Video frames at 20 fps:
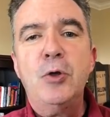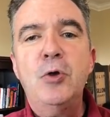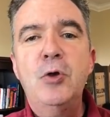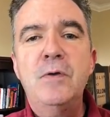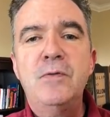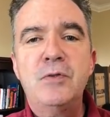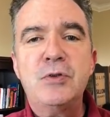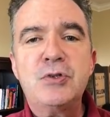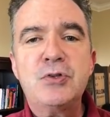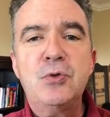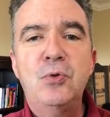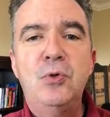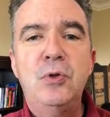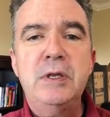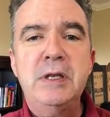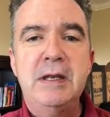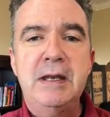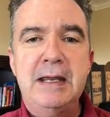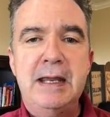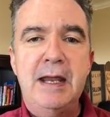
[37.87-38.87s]
oversold
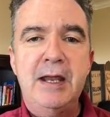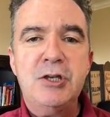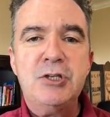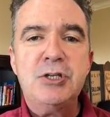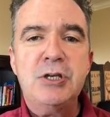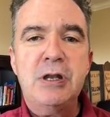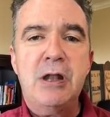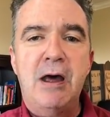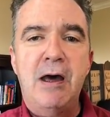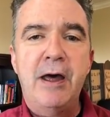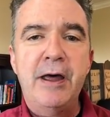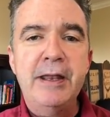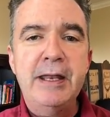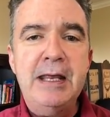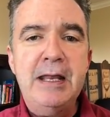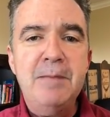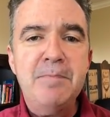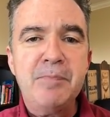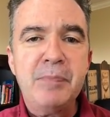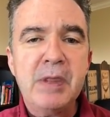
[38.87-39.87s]
indication on
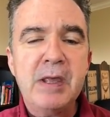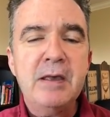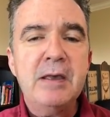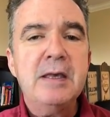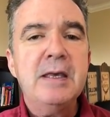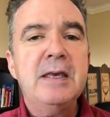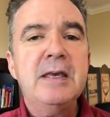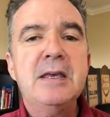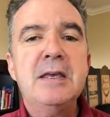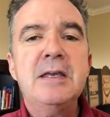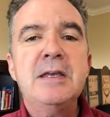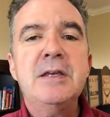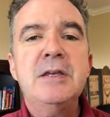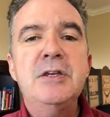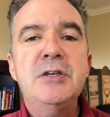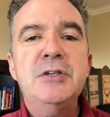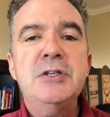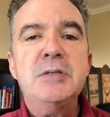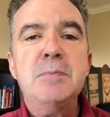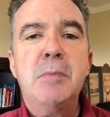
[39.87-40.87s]
it
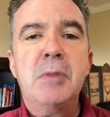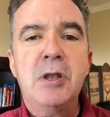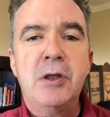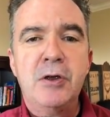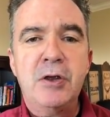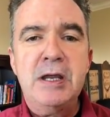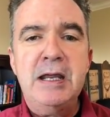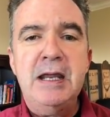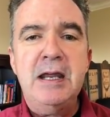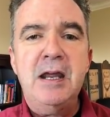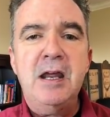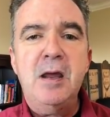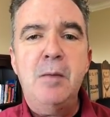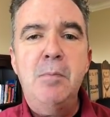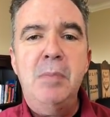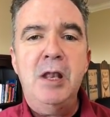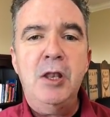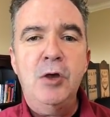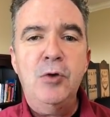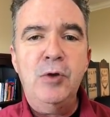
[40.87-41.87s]
is malarkey,
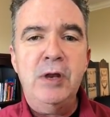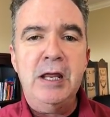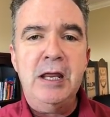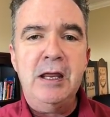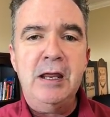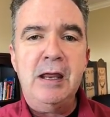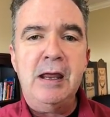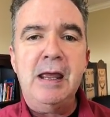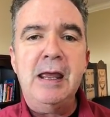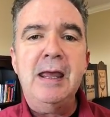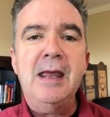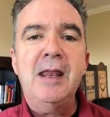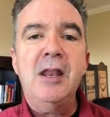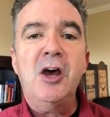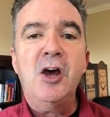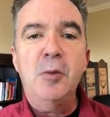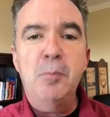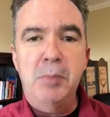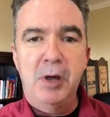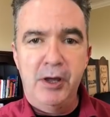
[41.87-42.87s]
baloney, and
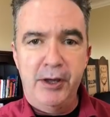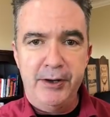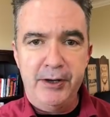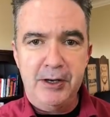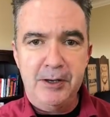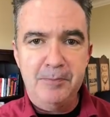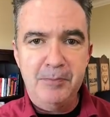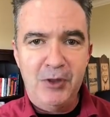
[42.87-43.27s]
humbug.